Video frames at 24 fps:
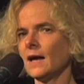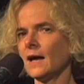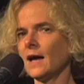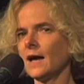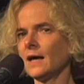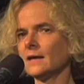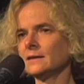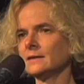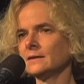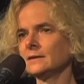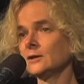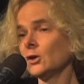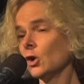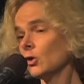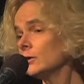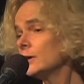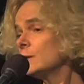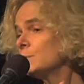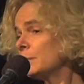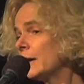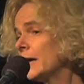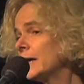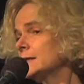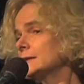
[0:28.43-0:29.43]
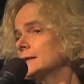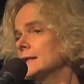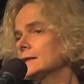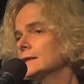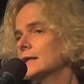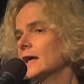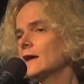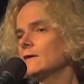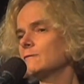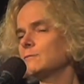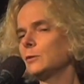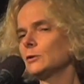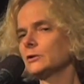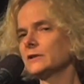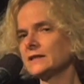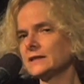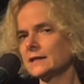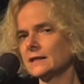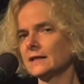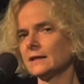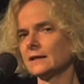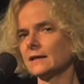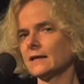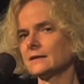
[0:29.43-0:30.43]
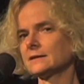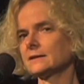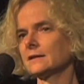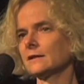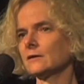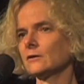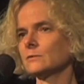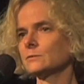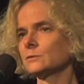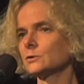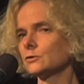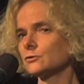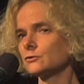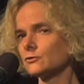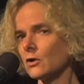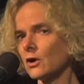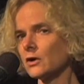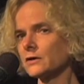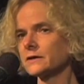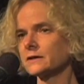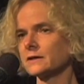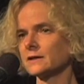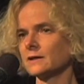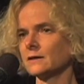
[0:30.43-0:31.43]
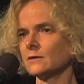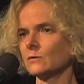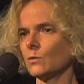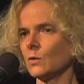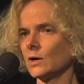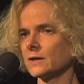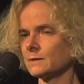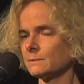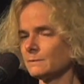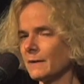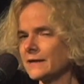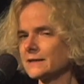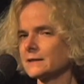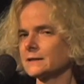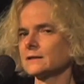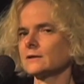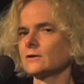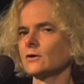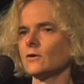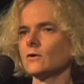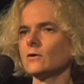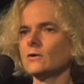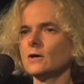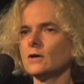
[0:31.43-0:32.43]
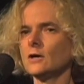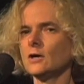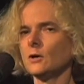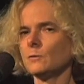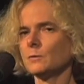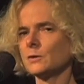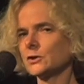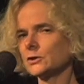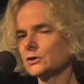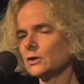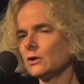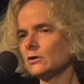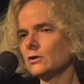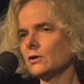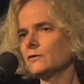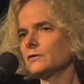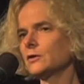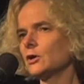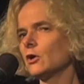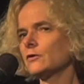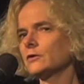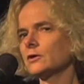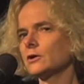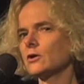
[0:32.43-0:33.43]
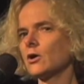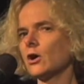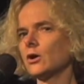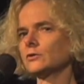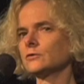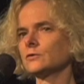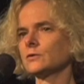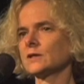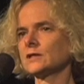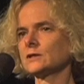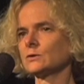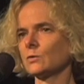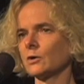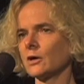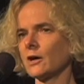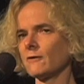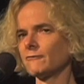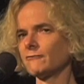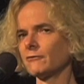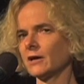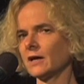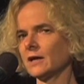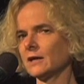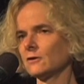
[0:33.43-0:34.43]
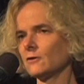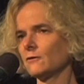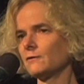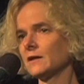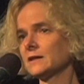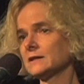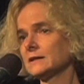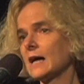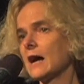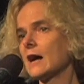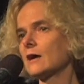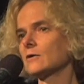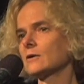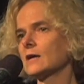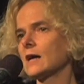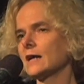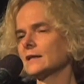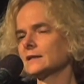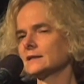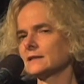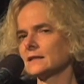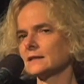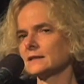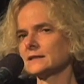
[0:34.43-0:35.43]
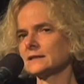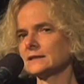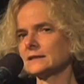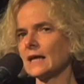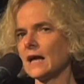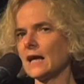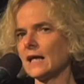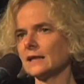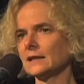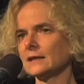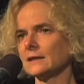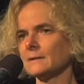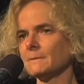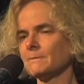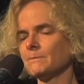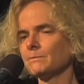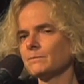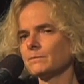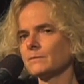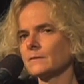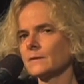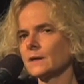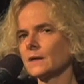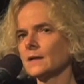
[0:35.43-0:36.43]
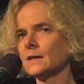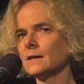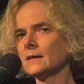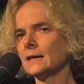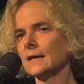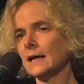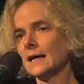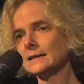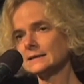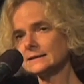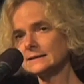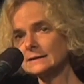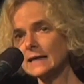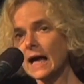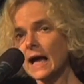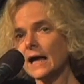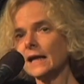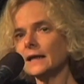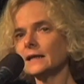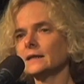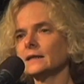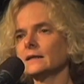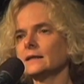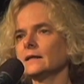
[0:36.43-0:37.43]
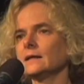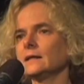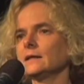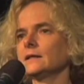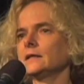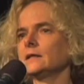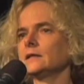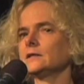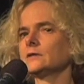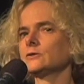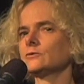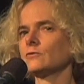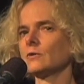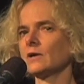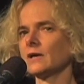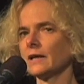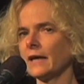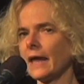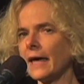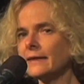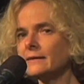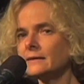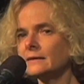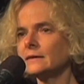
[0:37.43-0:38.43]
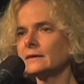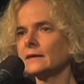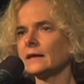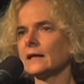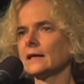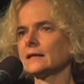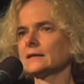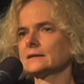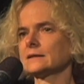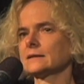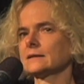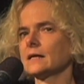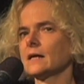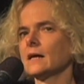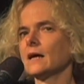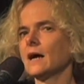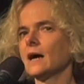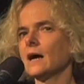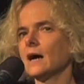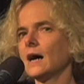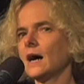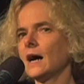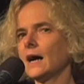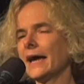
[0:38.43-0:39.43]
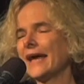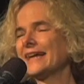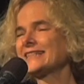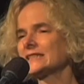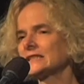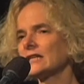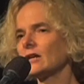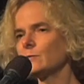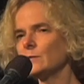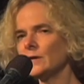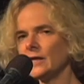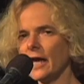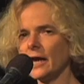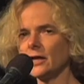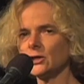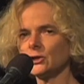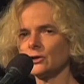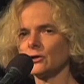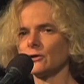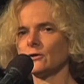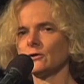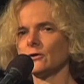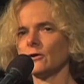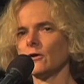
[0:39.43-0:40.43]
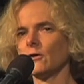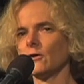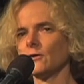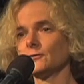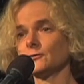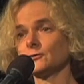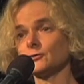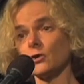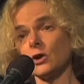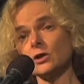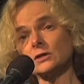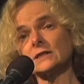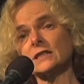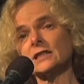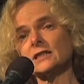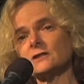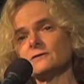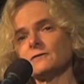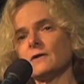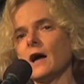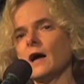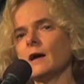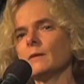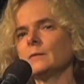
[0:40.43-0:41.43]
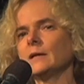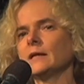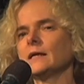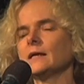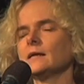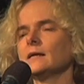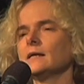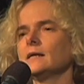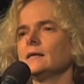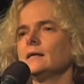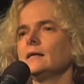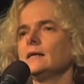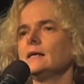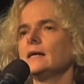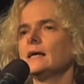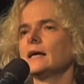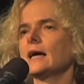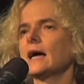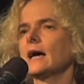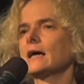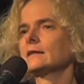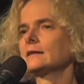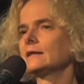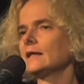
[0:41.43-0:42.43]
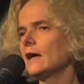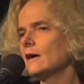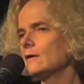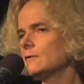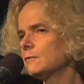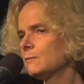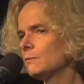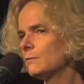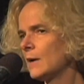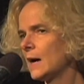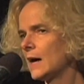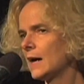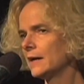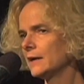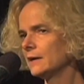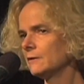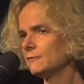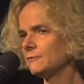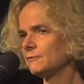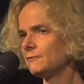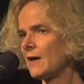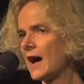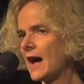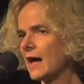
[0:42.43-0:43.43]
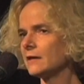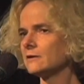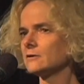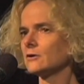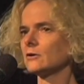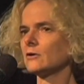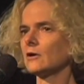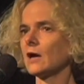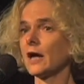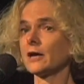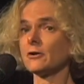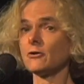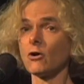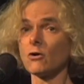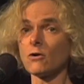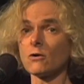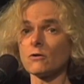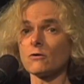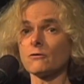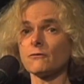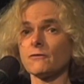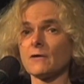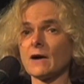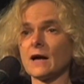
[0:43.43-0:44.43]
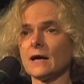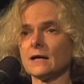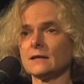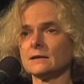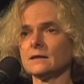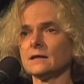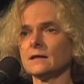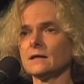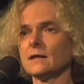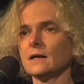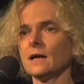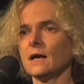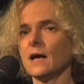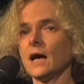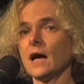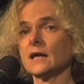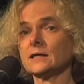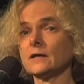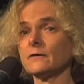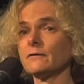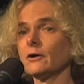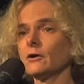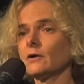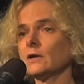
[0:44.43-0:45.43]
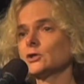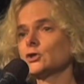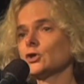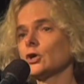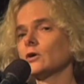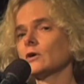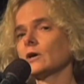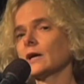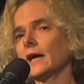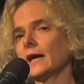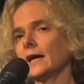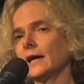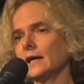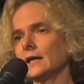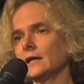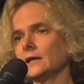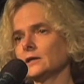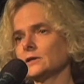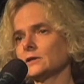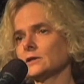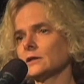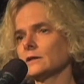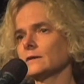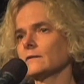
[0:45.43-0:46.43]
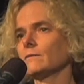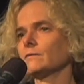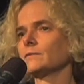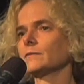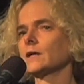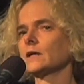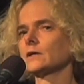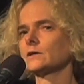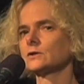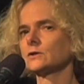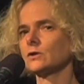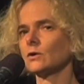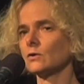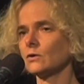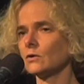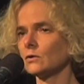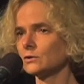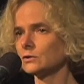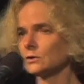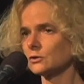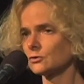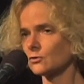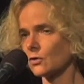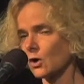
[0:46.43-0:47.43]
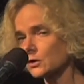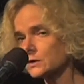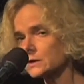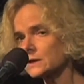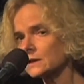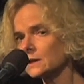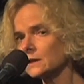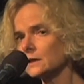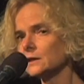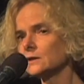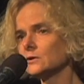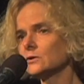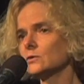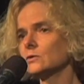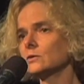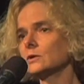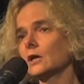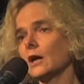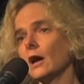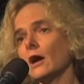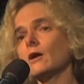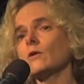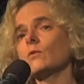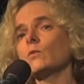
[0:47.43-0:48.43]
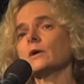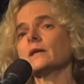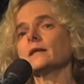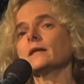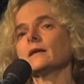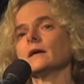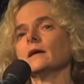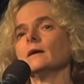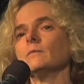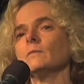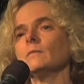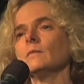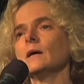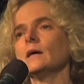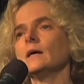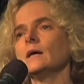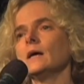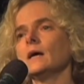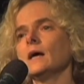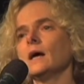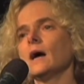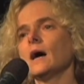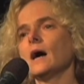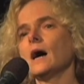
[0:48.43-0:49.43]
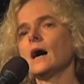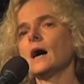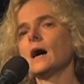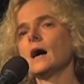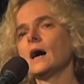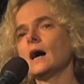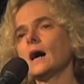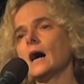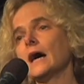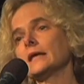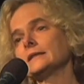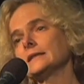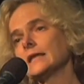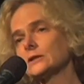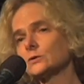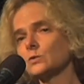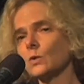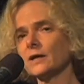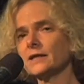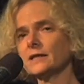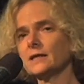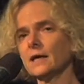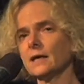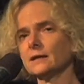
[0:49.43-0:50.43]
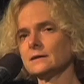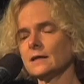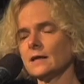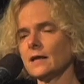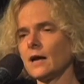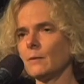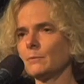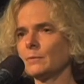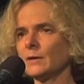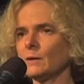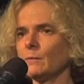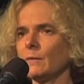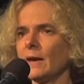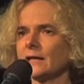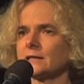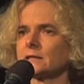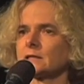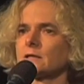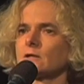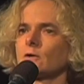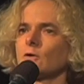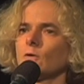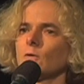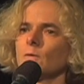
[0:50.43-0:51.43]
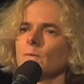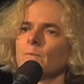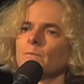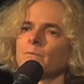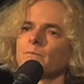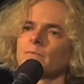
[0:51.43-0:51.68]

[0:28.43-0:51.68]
And the only place that gave political asylum to Trotsky was Mexico, because all of the other countries were afraid of antagonizing Stalin. And Stalin, in his relentless uh, extermination of Trotsky's family, had left my father an orphan at a very young age. So Trotsky took care with him, uh, and that's why he ended up in Mexico.